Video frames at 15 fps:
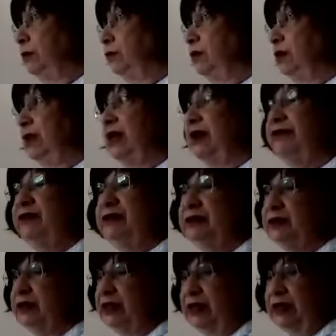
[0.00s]
Well,
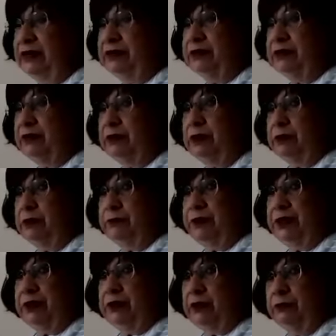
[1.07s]
obviously that has to
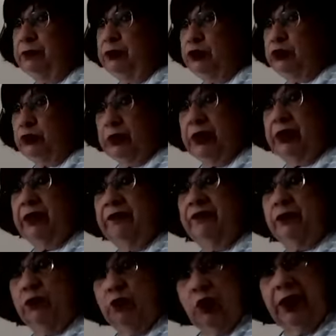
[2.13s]
be the number 12
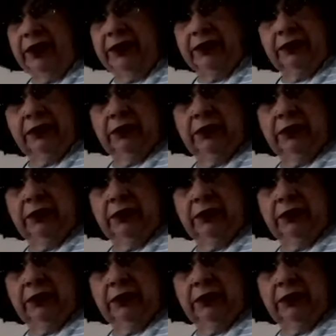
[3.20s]
and 1.